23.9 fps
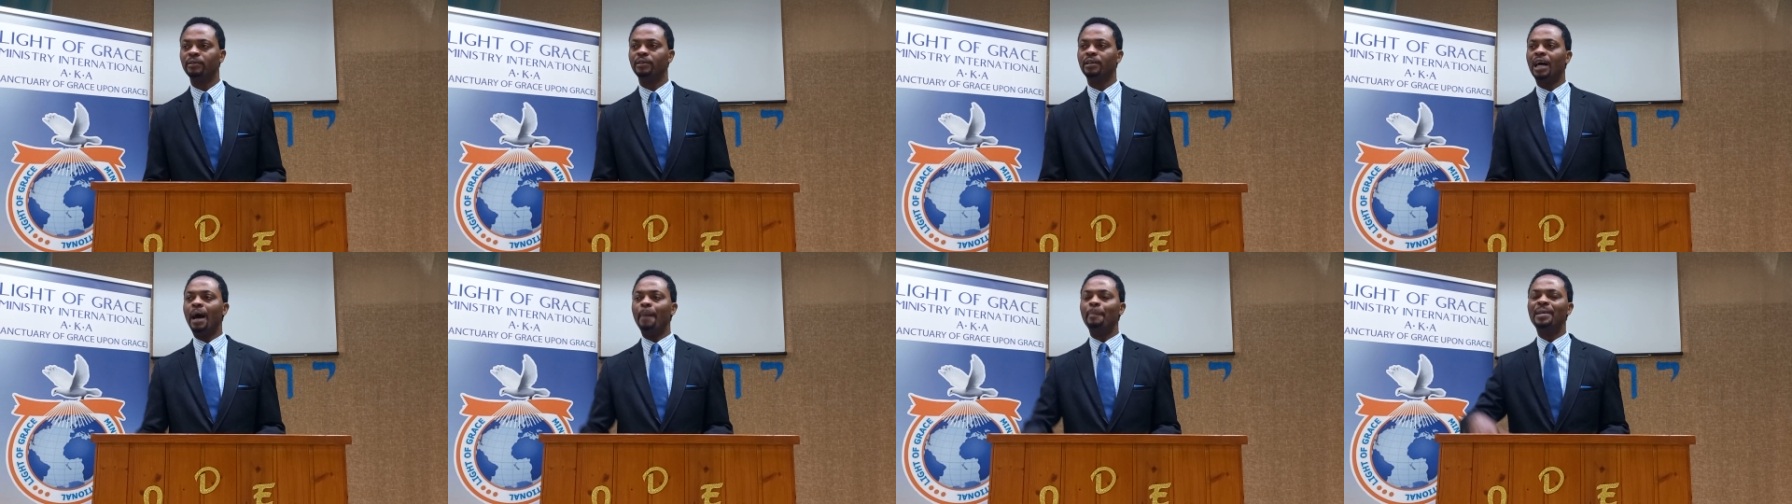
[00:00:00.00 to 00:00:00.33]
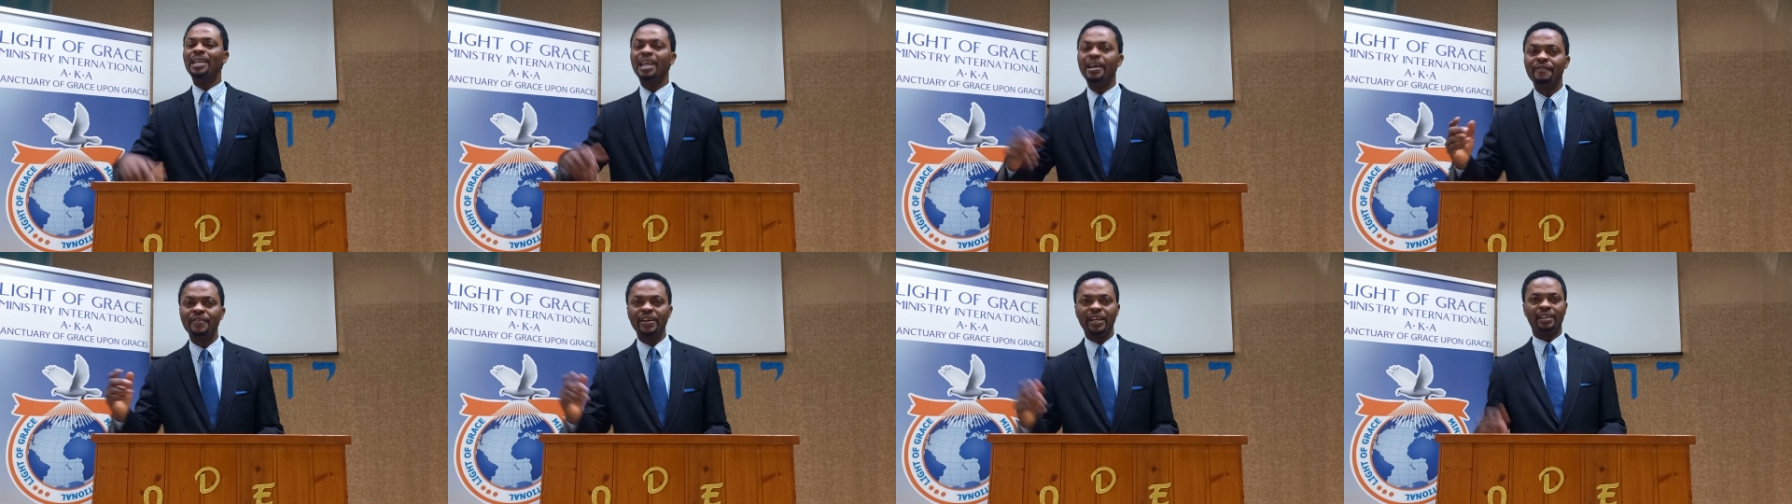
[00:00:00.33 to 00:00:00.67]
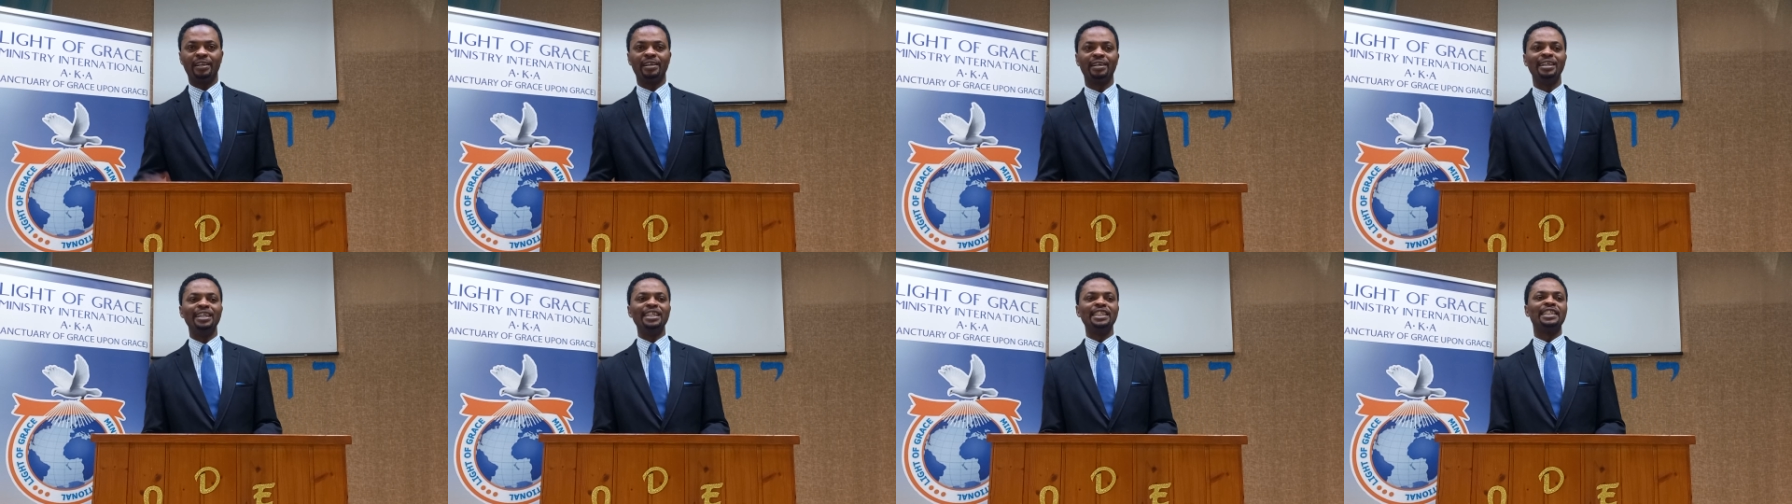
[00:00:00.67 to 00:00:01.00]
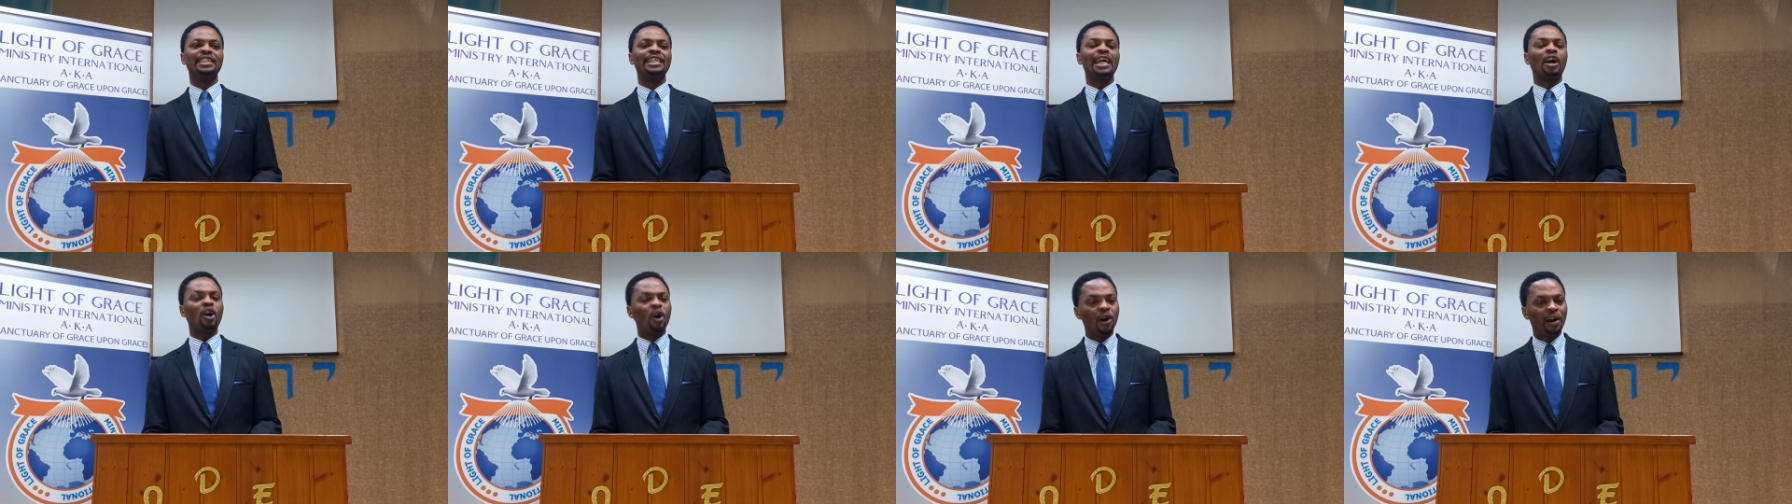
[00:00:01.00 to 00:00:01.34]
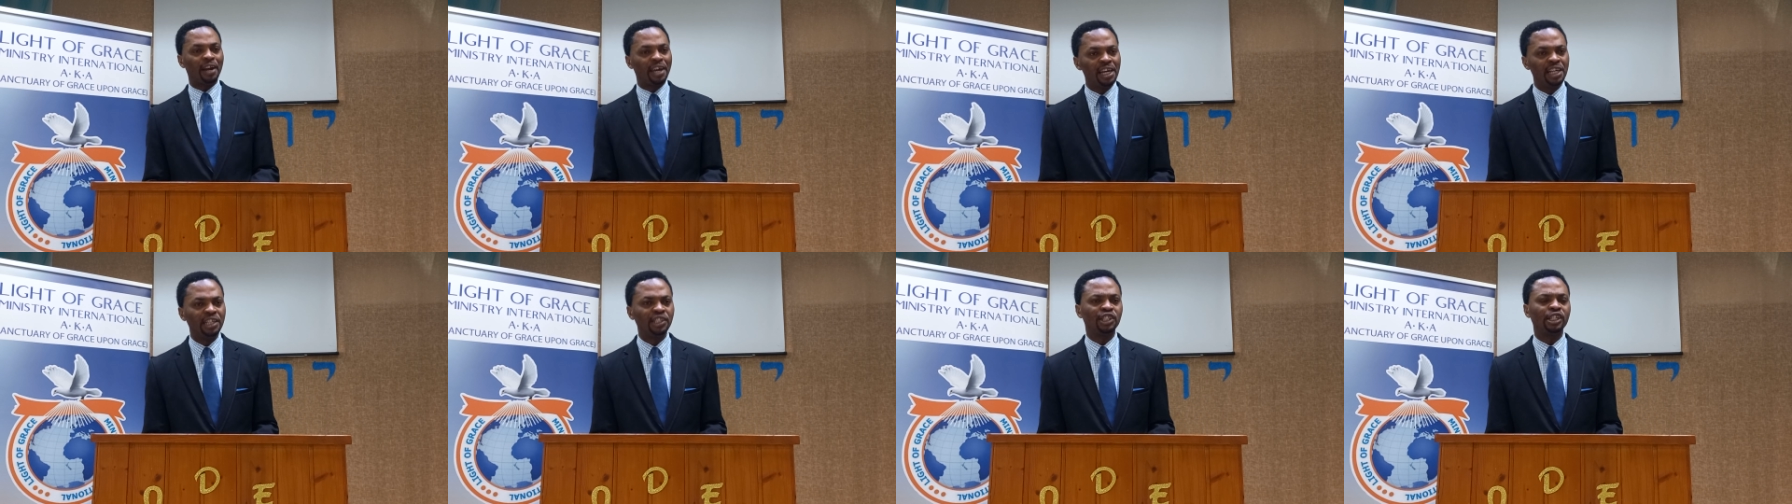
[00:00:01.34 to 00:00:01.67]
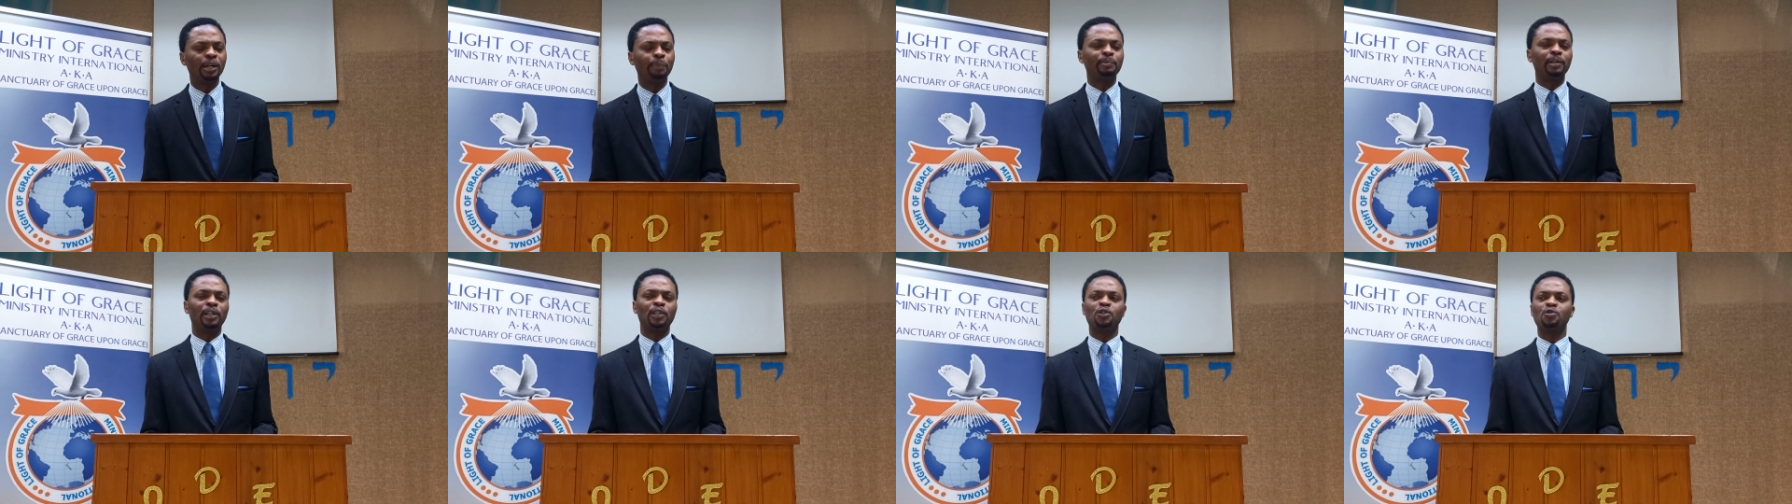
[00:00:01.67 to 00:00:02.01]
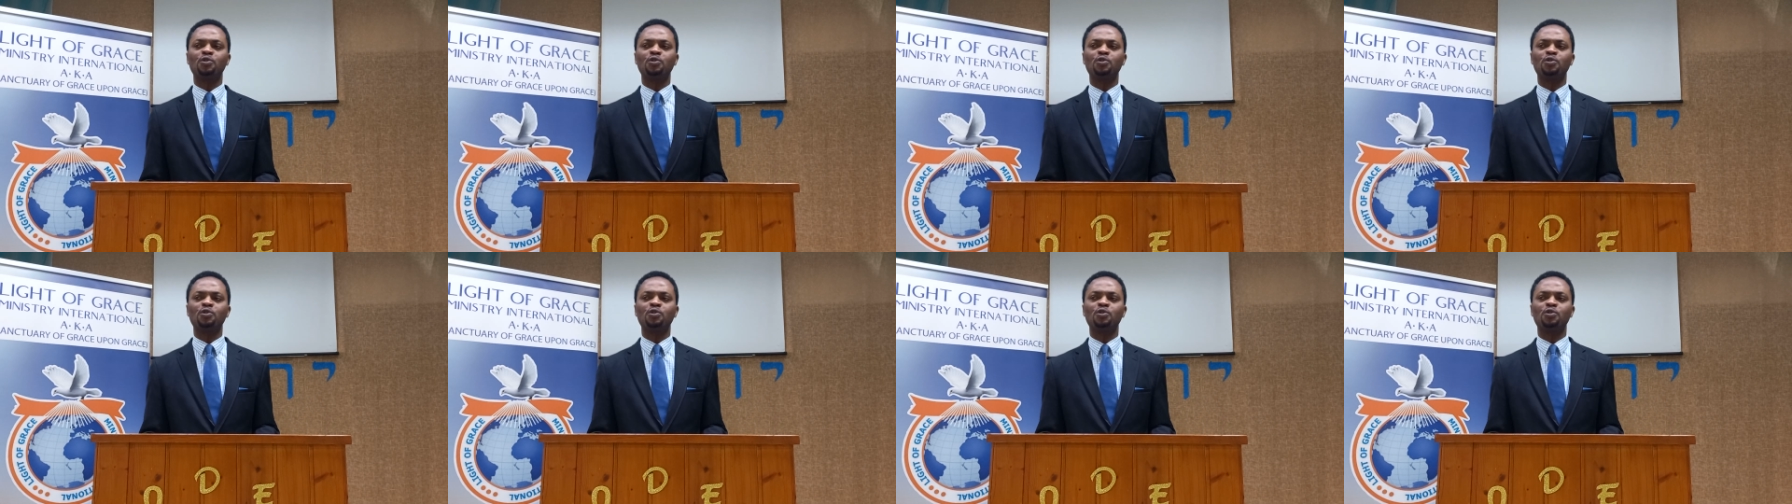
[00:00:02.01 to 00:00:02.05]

I'm leaving in Second Kings chapter